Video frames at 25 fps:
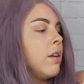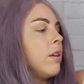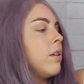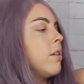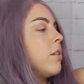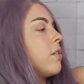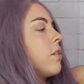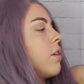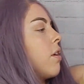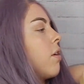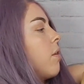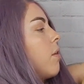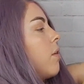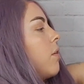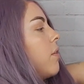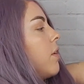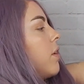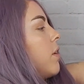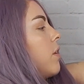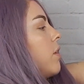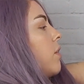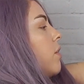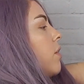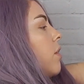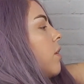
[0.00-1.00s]
So there
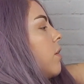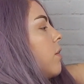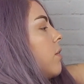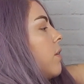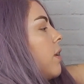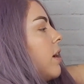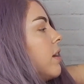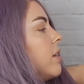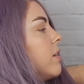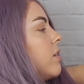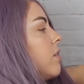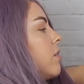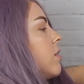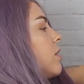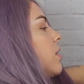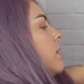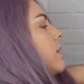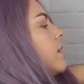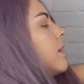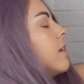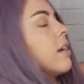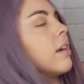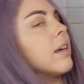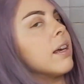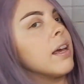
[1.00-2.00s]
you go. As you can
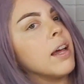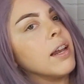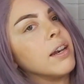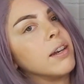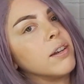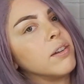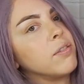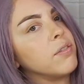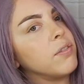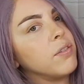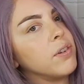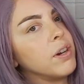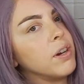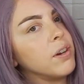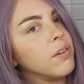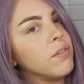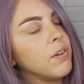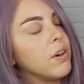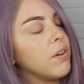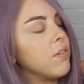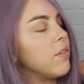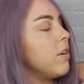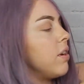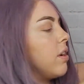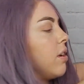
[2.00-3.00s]
see, again, very,
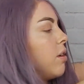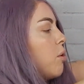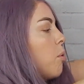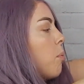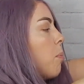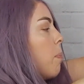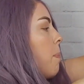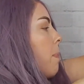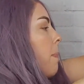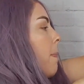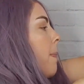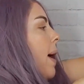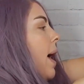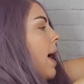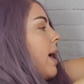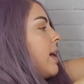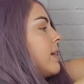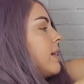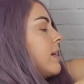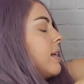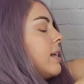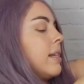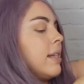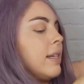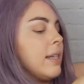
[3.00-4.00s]
very
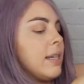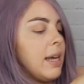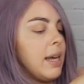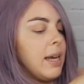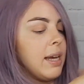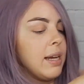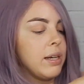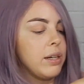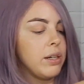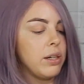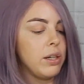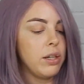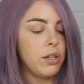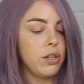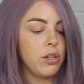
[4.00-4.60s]
matte tan